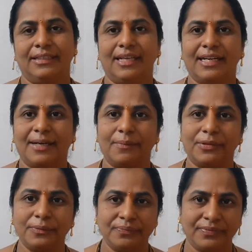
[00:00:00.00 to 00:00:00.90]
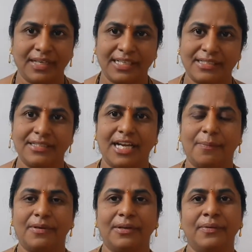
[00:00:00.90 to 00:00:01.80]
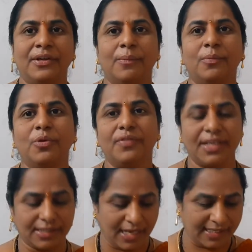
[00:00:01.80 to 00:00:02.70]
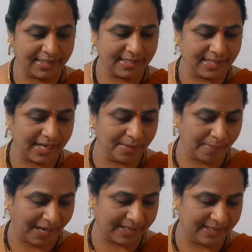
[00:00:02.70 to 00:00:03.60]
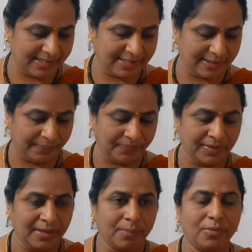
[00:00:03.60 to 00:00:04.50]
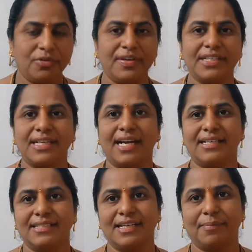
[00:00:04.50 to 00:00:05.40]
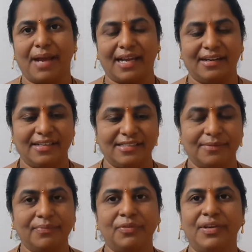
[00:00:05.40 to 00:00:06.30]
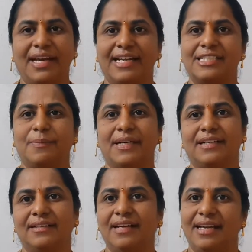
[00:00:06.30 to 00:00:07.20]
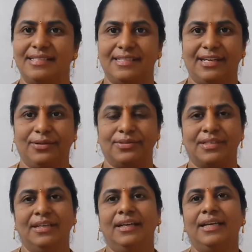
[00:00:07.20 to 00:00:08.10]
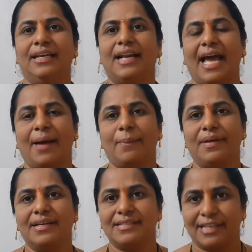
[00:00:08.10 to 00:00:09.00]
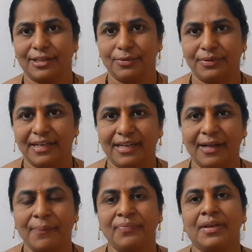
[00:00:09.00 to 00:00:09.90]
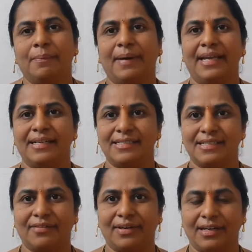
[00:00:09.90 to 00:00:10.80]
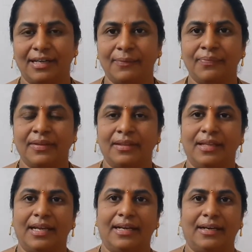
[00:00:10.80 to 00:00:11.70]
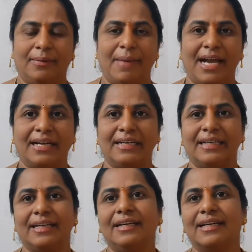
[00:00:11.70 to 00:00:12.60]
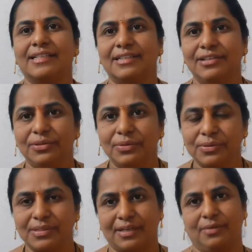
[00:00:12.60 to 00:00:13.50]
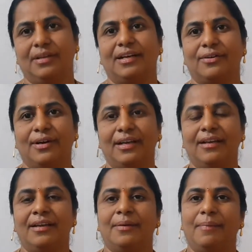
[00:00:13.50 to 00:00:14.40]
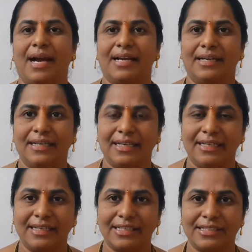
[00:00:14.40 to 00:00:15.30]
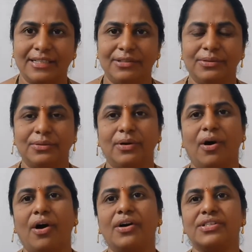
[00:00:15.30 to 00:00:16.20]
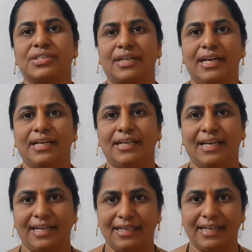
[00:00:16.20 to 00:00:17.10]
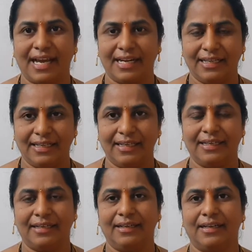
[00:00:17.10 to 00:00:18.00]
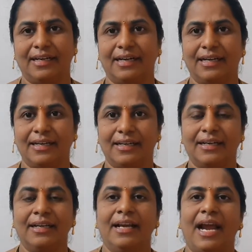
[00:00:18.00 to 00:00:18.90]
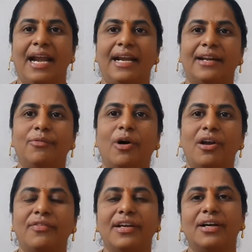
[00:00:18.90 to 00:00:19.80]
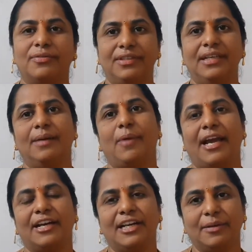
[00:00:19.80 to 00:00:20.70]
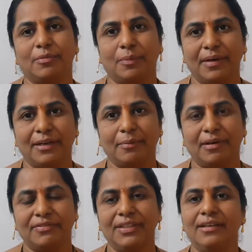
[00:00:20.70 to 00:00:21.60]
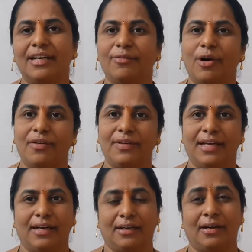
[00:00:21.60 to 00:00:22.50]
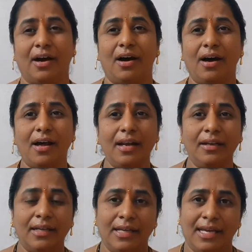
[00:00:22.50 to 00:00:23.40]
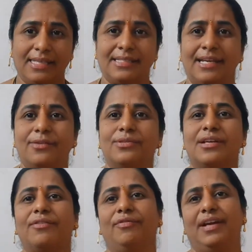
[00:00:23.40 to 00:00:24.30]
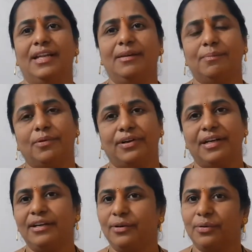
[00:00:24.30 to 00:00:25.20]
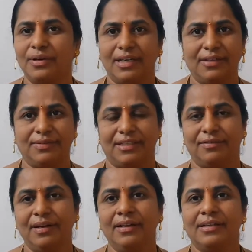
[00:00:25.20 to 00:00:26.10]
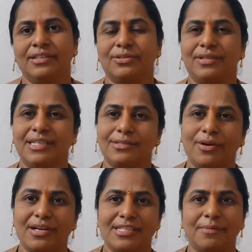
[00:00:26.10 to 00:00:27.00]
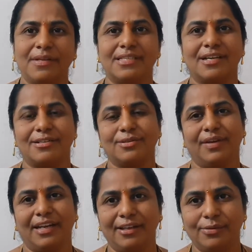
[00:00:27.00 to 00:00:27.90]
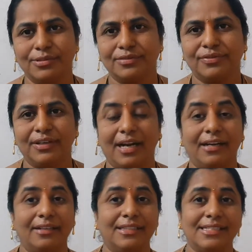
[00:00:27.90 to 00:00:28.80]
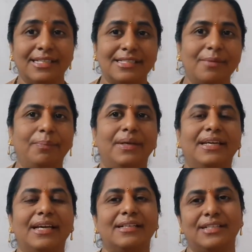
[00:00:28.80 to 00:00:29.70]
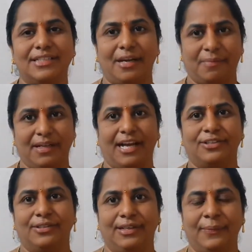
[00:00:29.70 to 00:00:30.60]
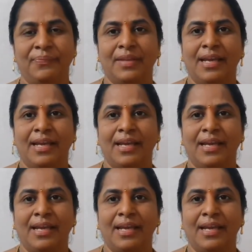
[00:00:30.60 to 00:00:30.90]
Then come to next chapter, moving charges and magnetism. Moving charges and magnetism we are expecting the SAQs. Here Ampere circuited law, Biot-Savart law, then magnetic induction due to circular coil, magnetic induction due to long straight current carrying conductor, and revolving of the magnetic momentum of the revolving electron. All SAQs are very important, don't leave that one. So this concept is also very useful, and this is the biggest chapter actually.